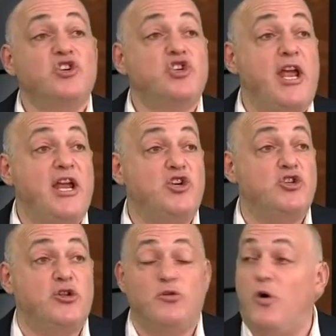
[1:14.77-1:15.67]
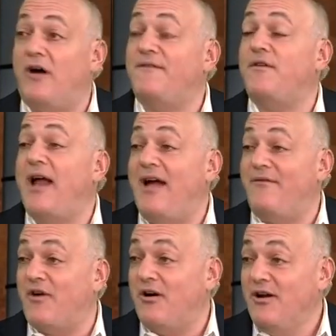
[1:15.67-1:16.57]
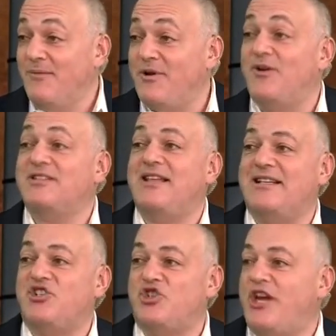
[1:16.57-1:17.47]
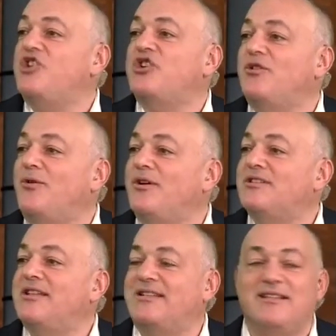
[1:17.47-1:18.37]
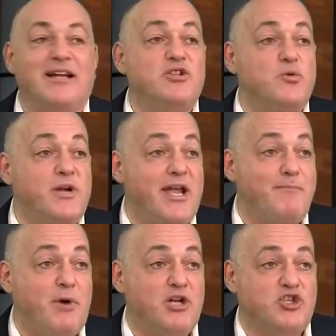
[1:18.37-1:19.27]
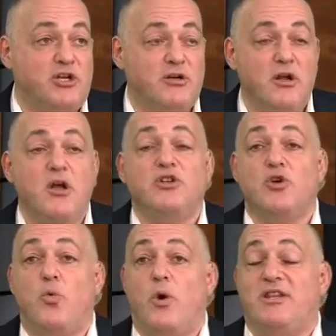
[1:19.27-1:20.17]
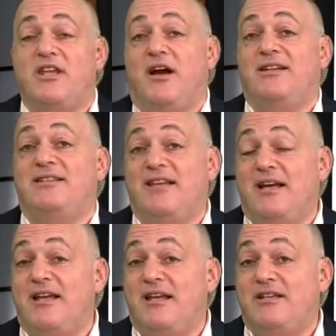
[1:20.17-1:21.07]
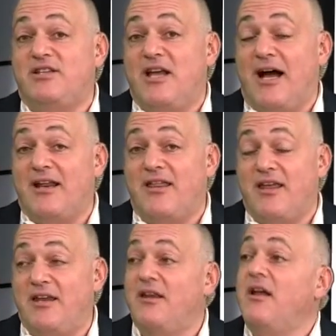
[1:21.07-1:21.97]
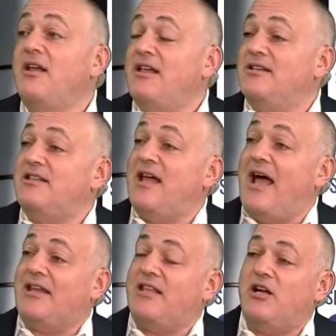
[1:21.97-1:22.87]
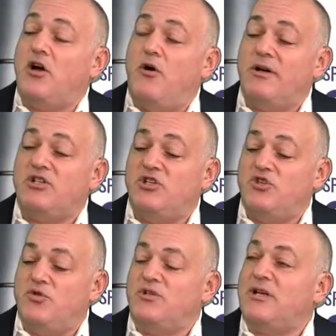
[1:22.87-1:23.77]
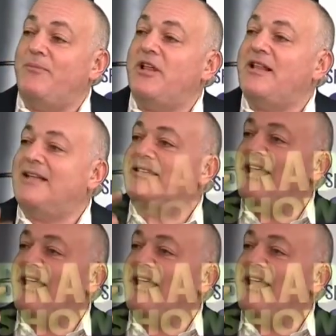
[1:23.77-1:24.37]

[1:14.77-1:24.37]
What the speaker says: change the law forever, because that's changing laws. That's not doing a budget. So what the idea is, Jonathan, is that they're going to do something that's